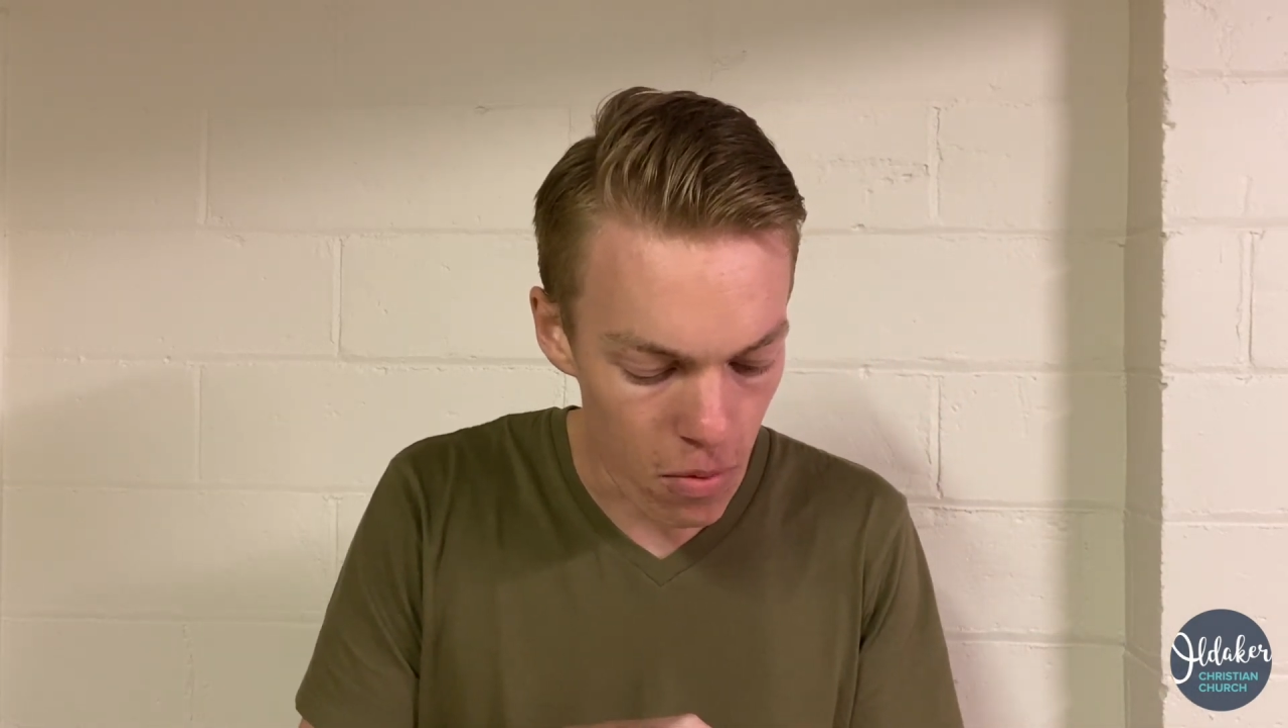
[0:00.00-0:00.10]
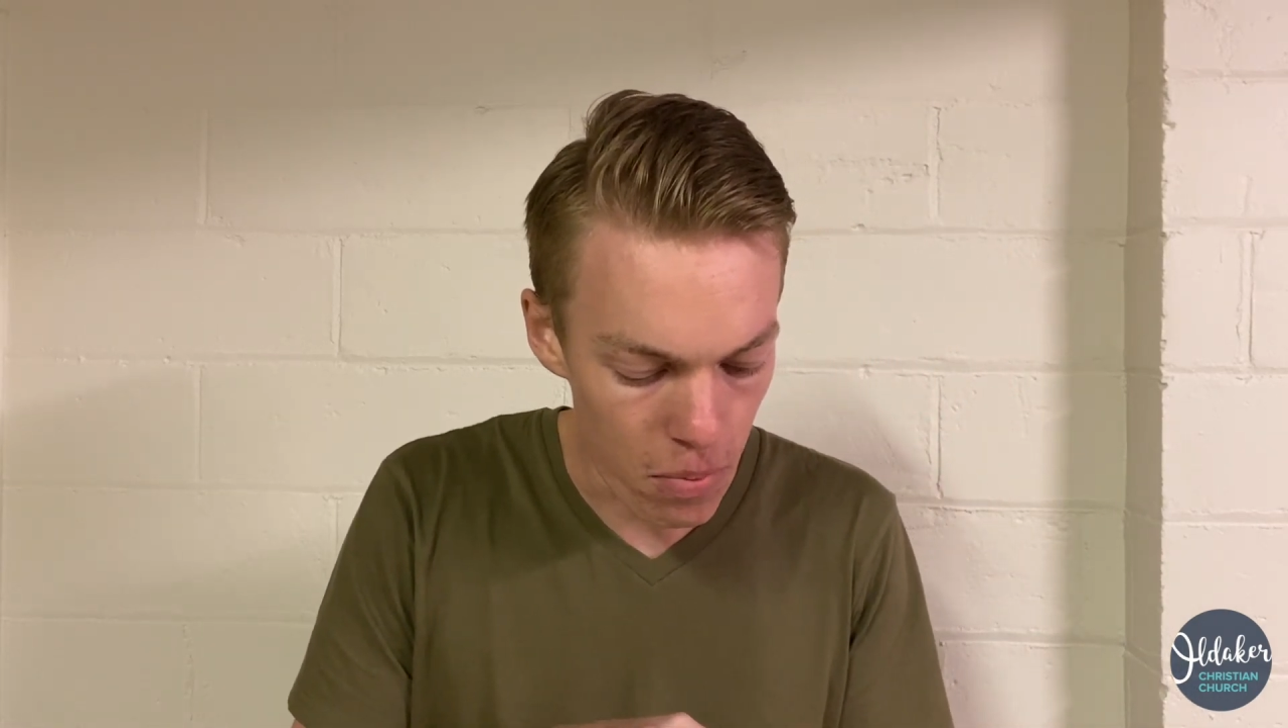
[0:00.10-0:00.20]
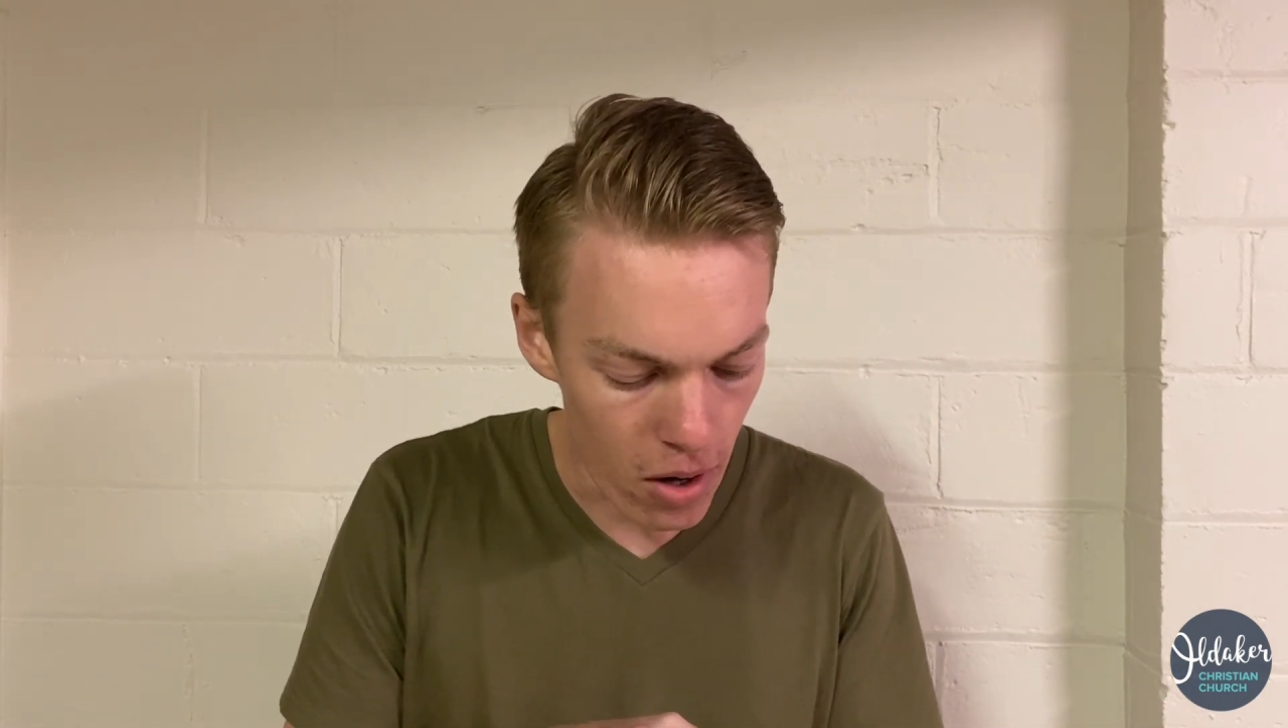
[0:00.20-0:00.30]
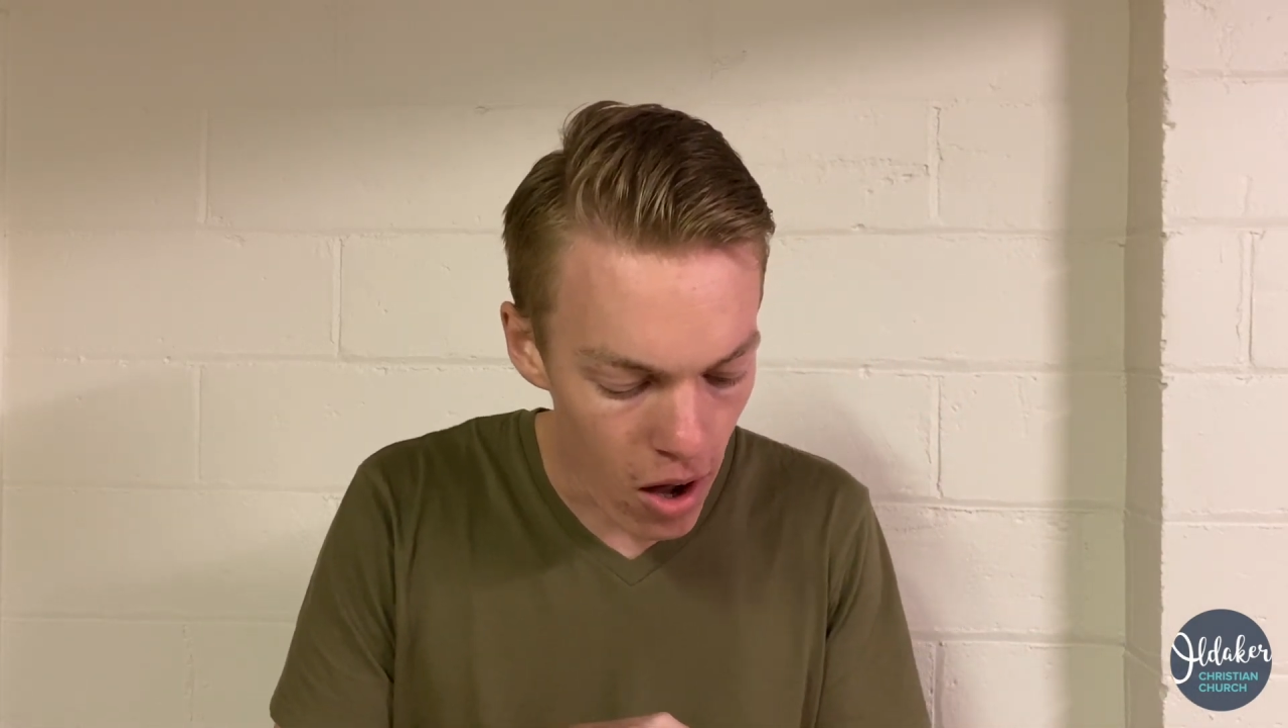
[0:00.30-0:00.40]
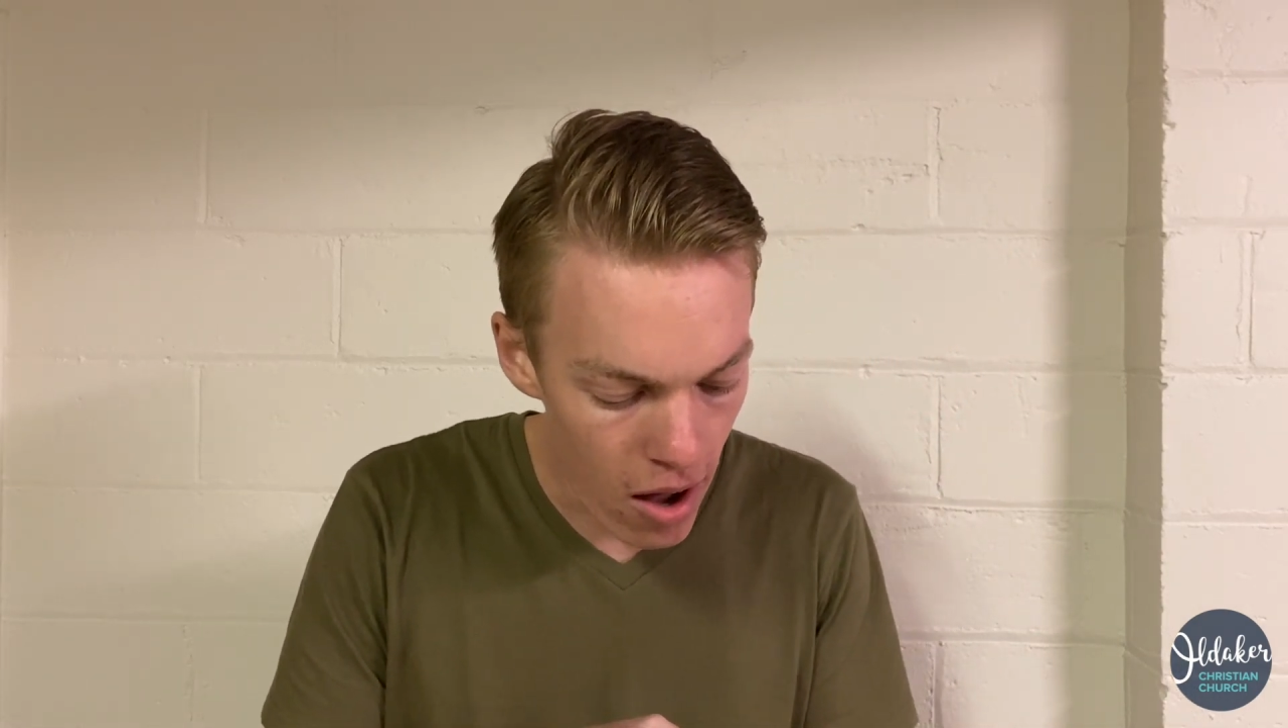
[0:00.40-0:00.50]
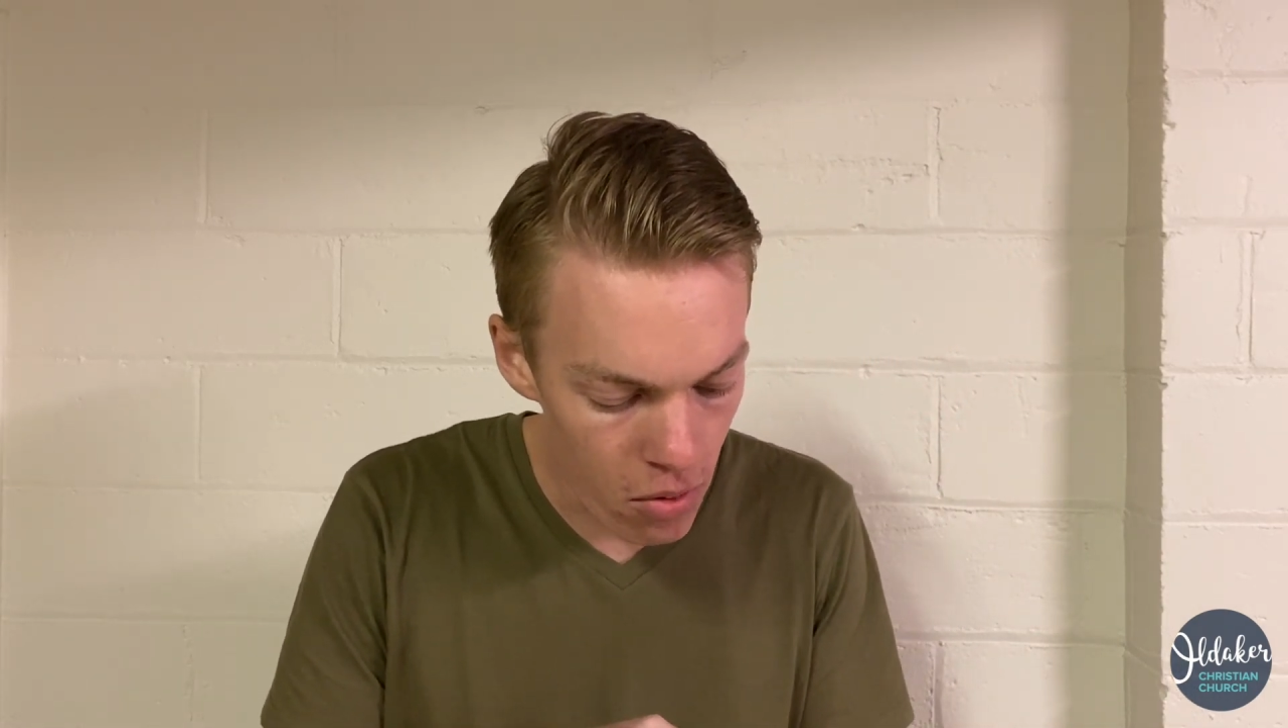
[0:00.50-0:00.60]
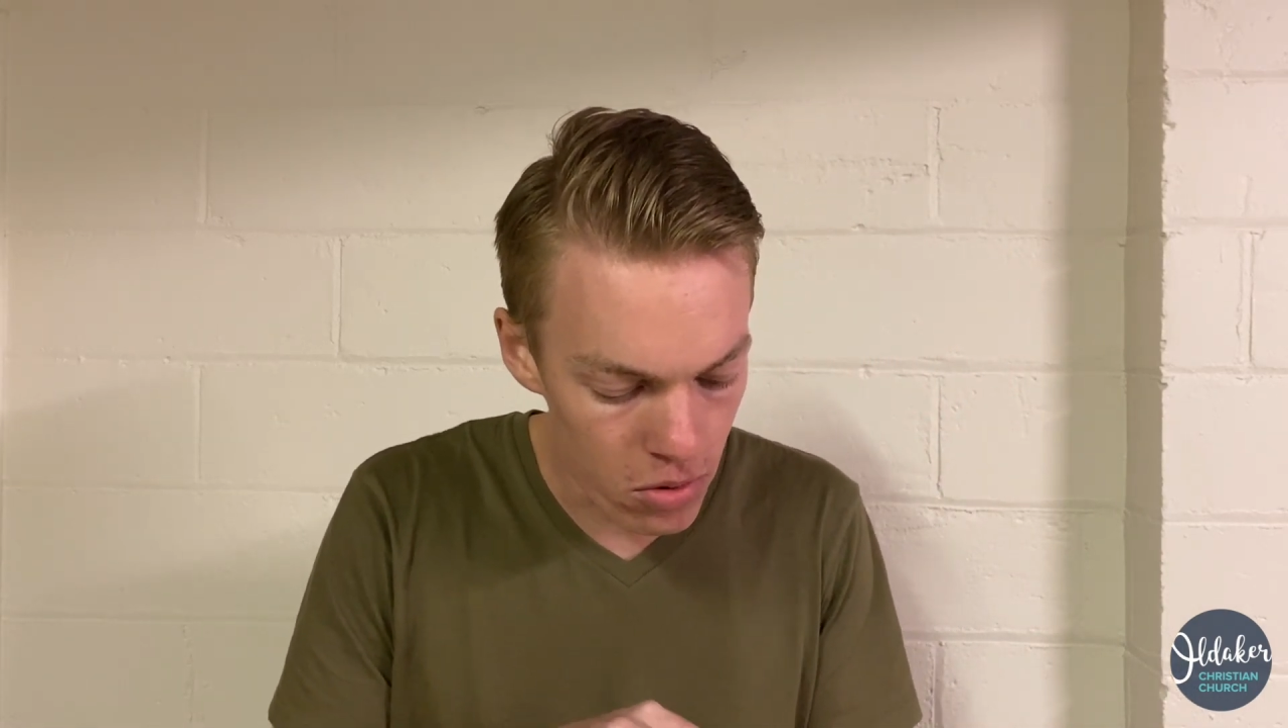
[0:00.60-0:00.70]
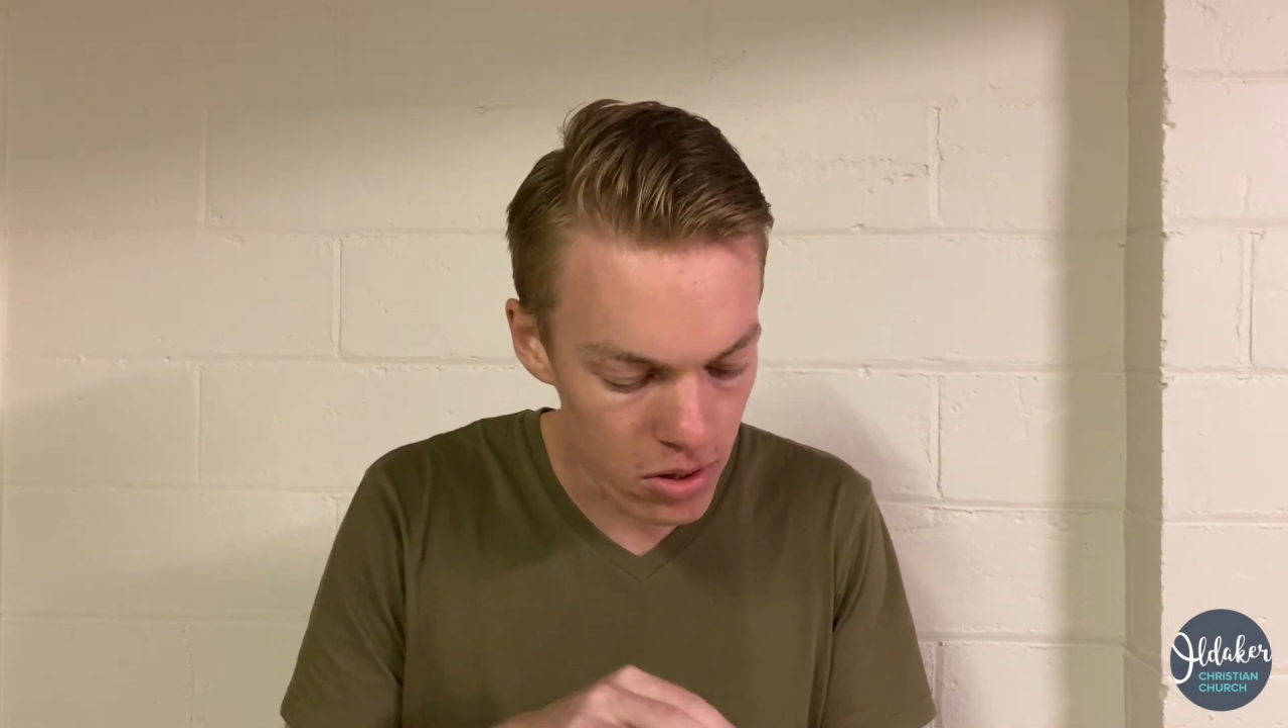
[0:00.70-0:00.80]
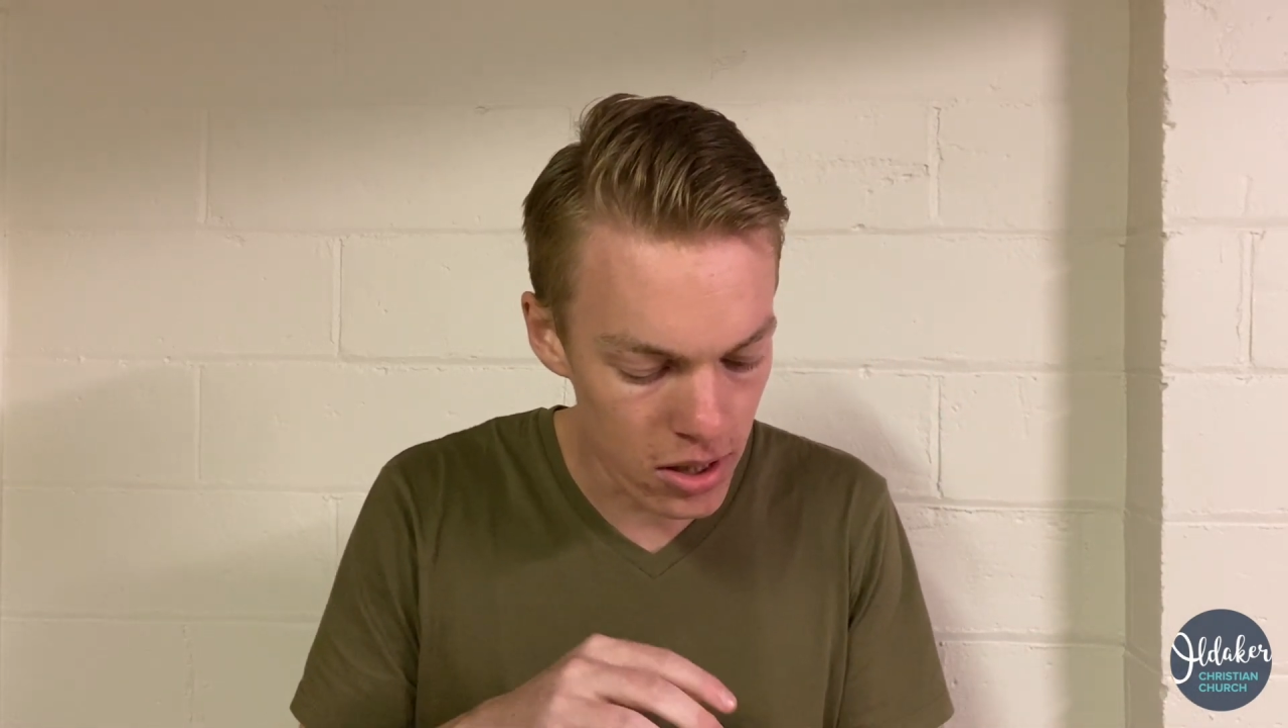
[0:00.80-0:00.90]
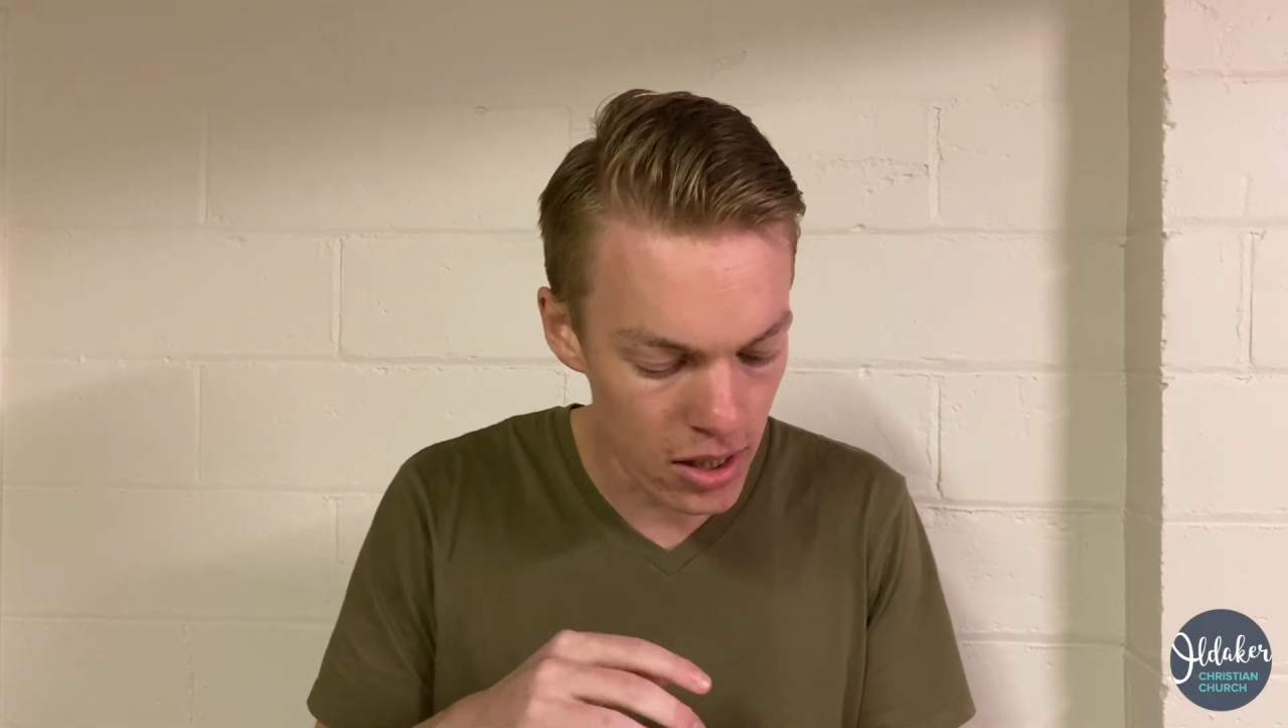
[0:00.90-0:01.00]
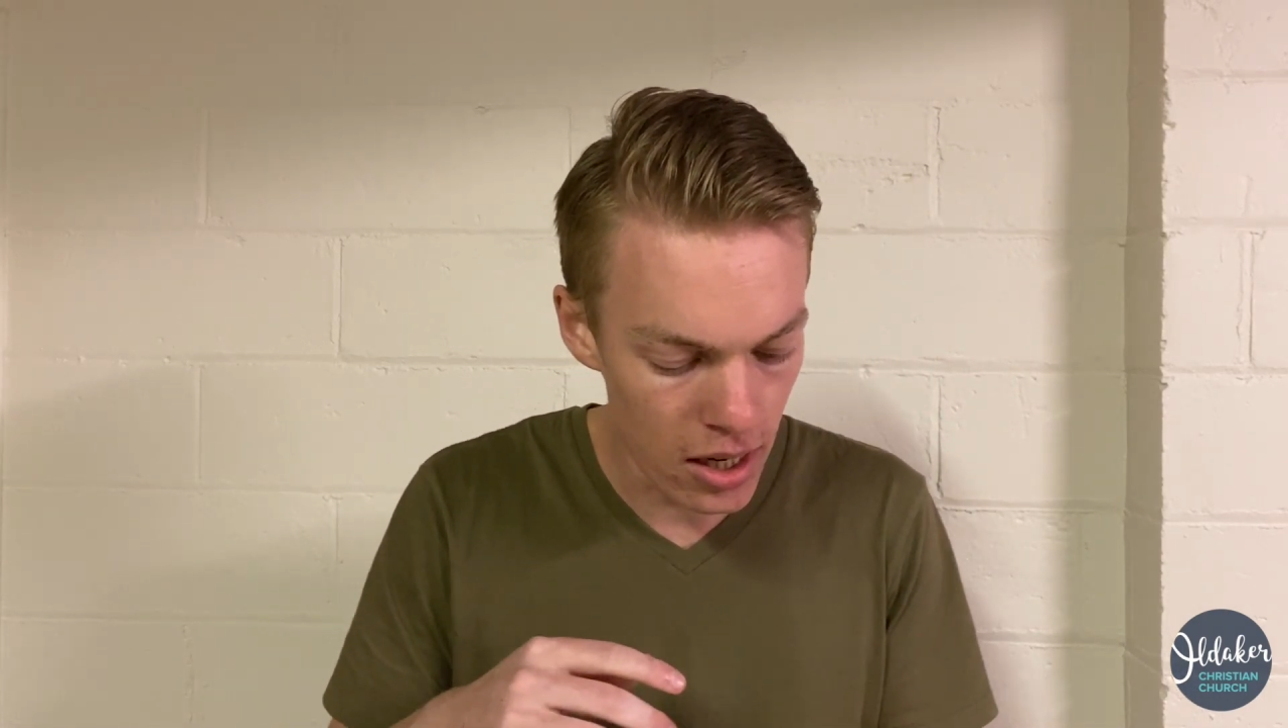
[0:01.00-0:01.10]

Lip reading: but I will see